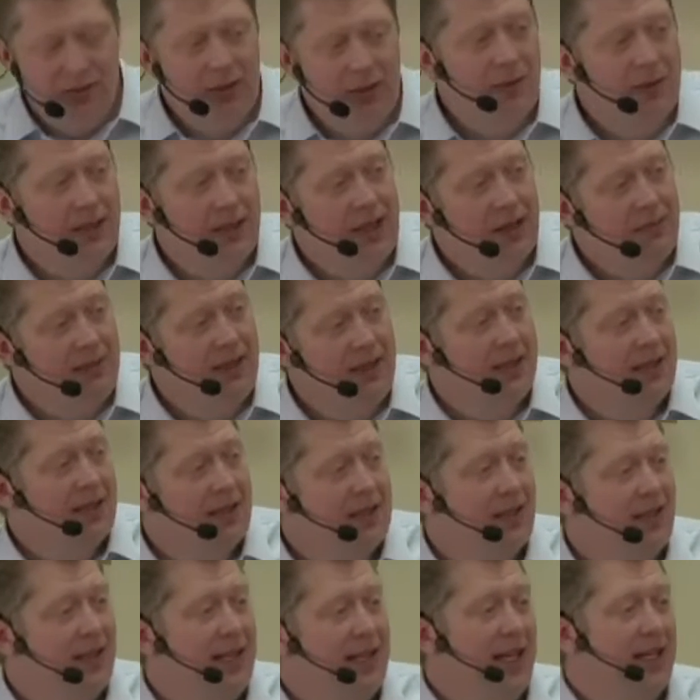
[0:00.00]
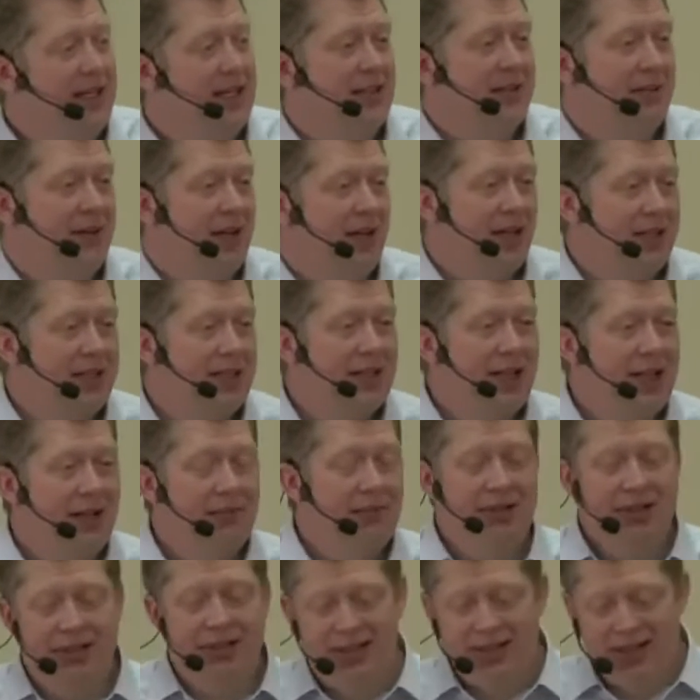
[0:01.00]
Well, we're coming to the end of our
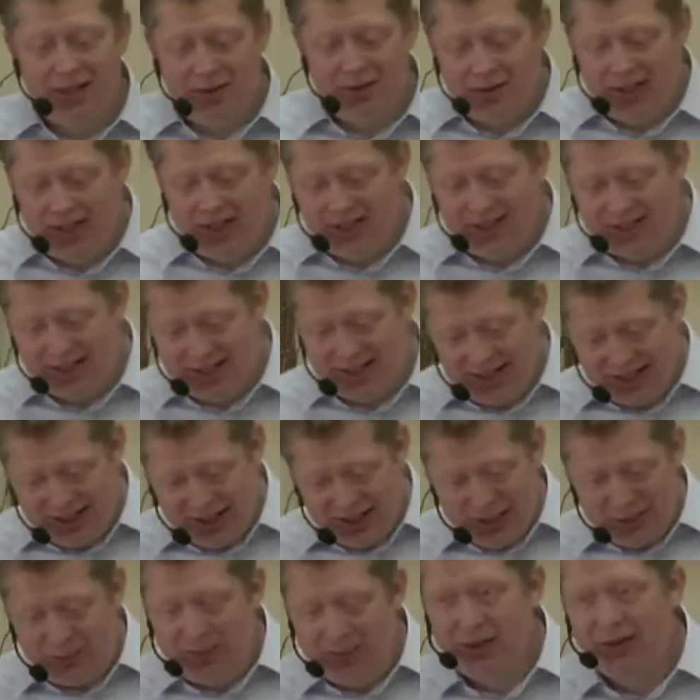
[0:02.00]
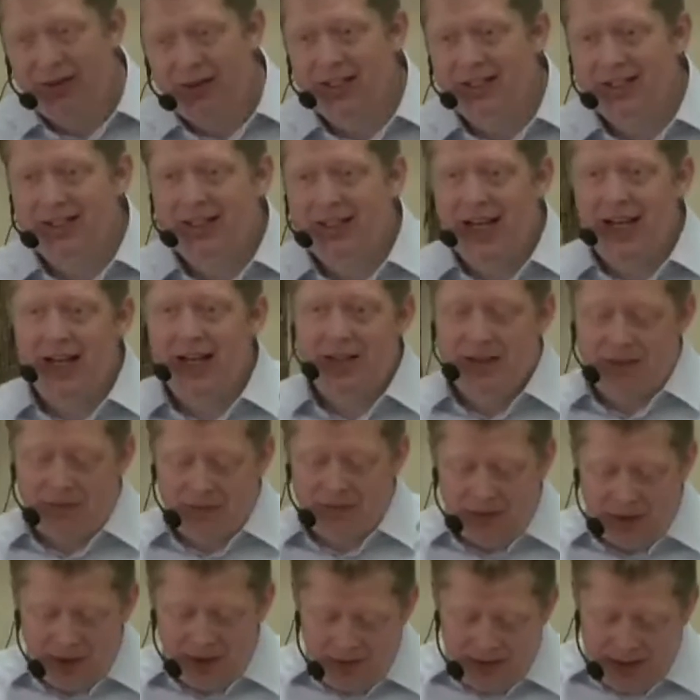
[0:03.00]
sermon series, Spirit Sent,
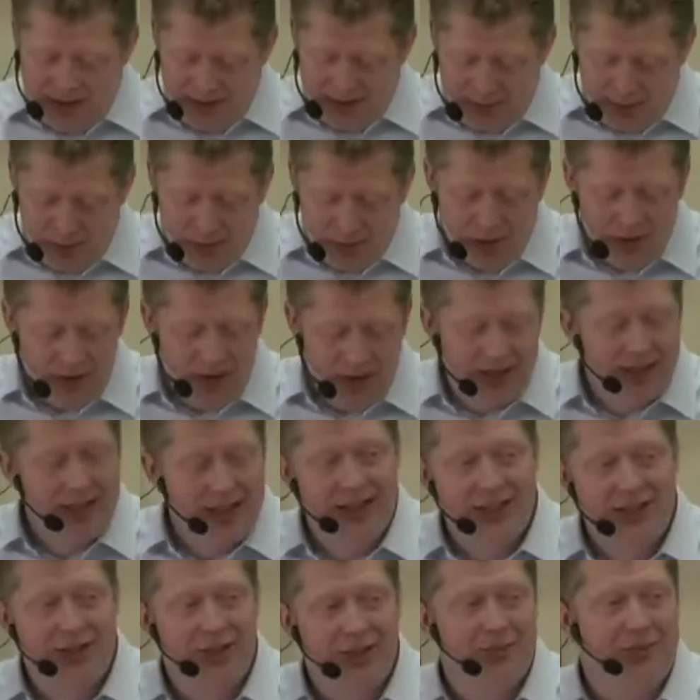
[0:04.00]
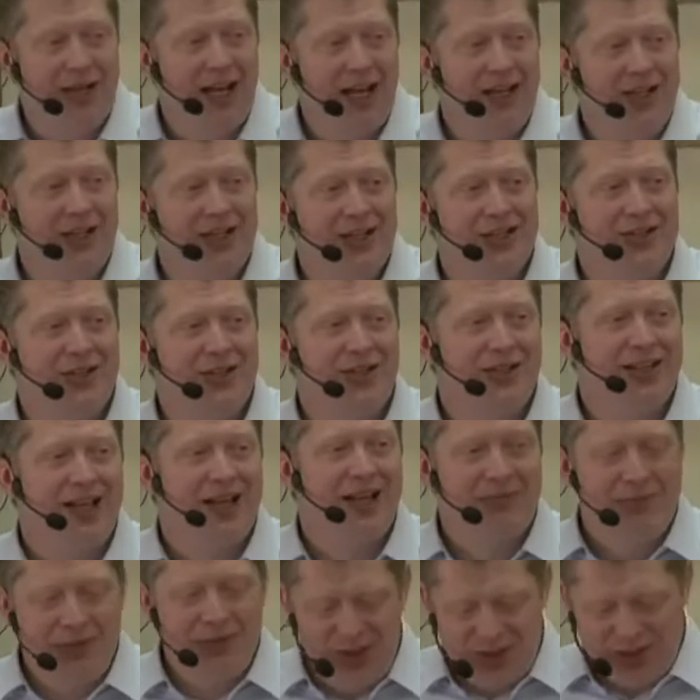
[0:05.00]
following Paul and his companions on
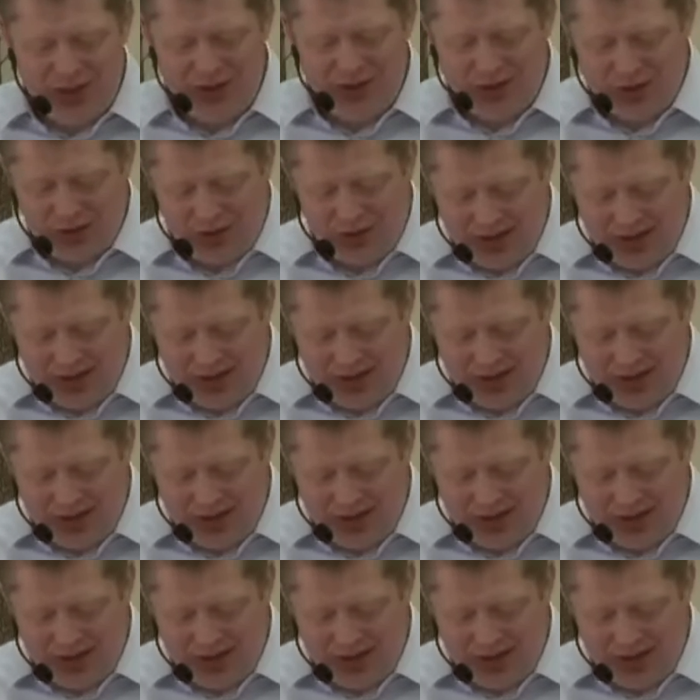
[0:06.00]
their mission